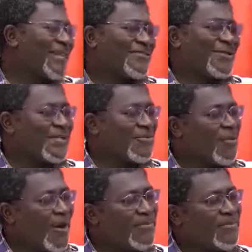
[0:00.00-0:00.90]
has become
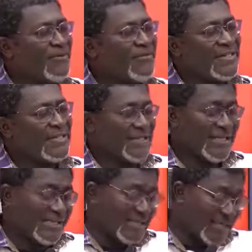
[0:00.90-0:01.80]
quite prevalent
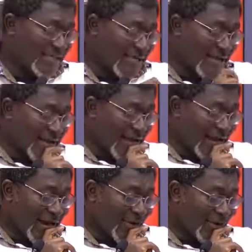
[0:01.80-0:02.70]
these days,
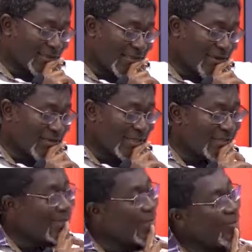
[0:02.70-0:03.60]
was
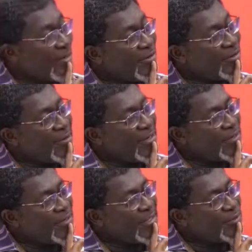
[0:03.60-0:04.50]
calculated around
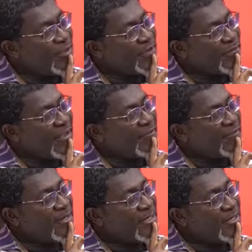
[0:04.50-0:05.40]
$325
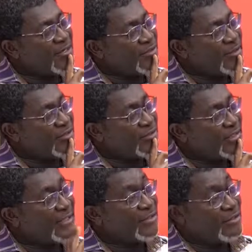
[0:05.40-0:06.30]
million
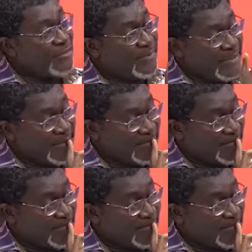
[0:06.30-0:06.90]
globally.